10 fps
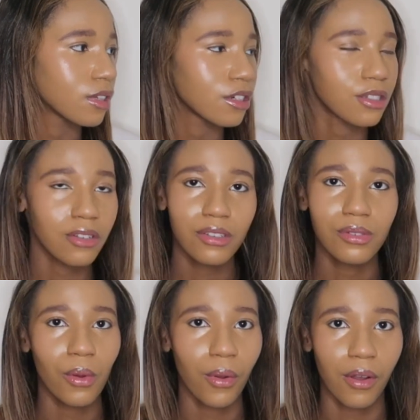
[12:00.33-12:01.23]
It just looks
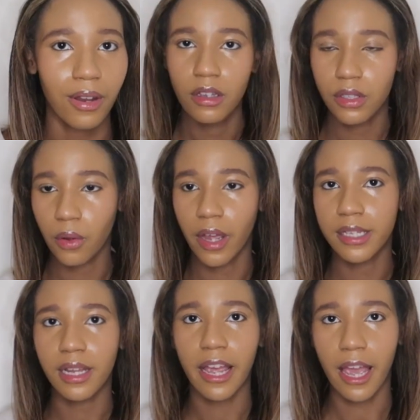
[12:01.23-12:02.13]
so good. So
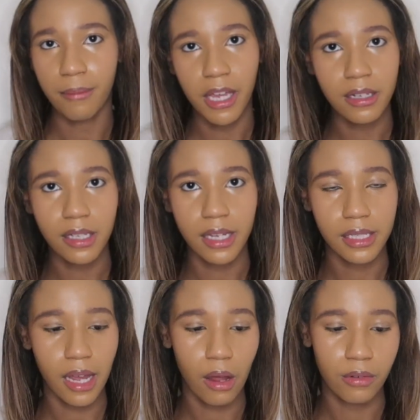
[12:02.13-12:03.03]
guys, I am gonna
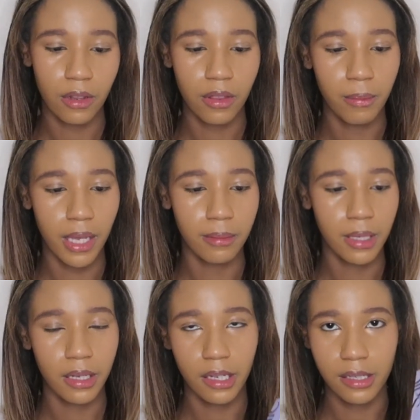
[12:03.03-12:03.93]
test out the
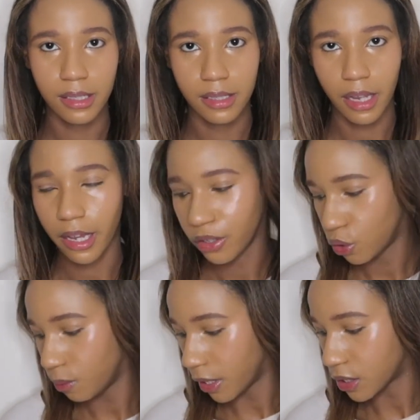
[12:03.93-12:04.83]
Baby Say
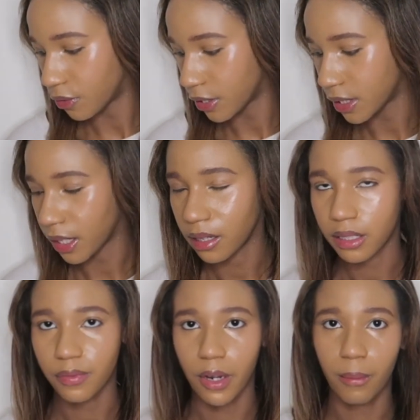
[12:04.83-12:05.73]
Dew Blush for the sake of
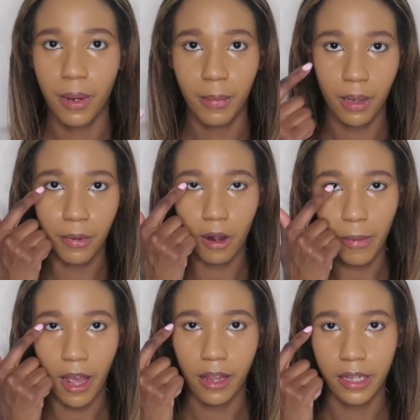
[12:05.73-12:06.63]
this video, but I'm gonna put on
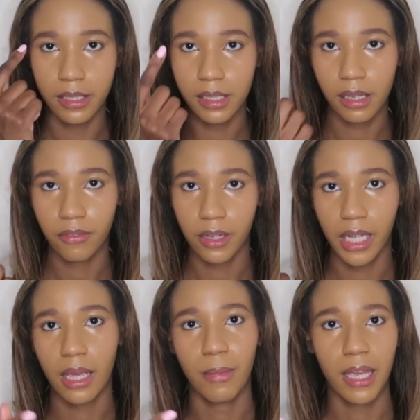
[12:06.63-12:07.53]
my eyelids because I feel
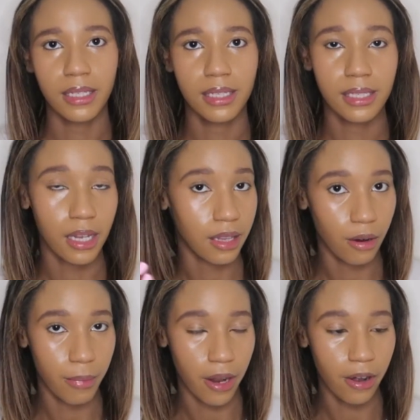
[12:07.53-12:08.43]
like it might stay
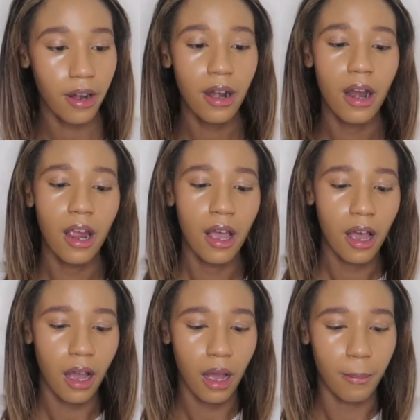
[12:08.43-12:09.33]
there better.
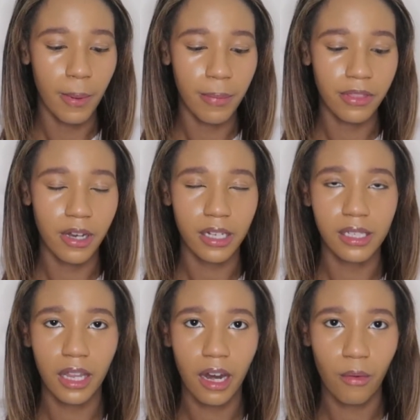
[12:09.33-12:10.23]
But the next
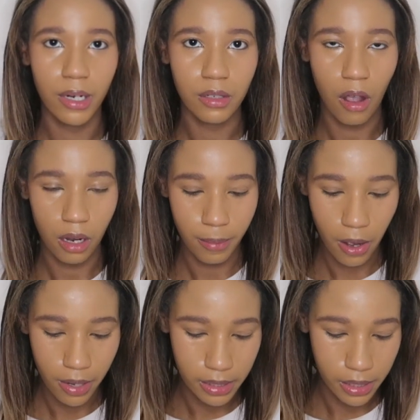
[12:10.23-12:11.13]
thing that I want to talk
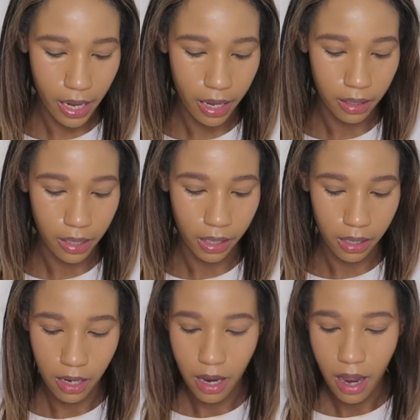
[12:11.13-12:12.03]
about is that like
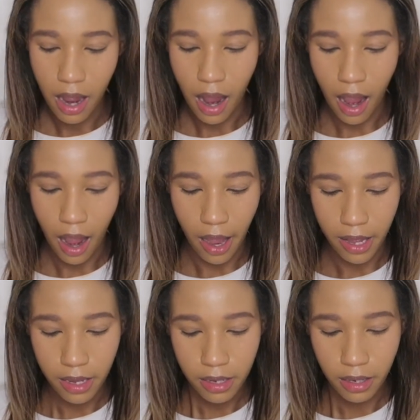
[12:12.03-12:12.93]

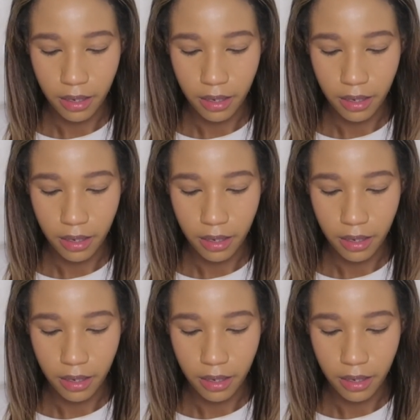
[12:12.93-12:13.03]
I